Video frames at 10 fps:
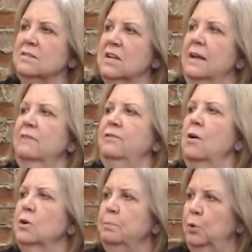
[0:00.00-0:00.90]
it's kind
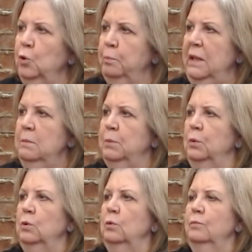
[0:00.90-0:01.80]
of hard to pull
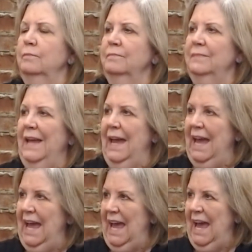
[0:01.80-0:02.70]
people
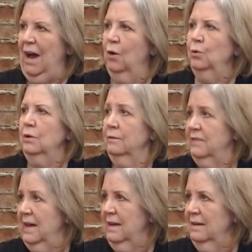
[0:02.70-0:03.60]

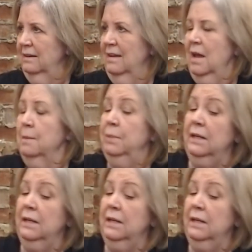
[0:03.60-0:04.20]
out of that.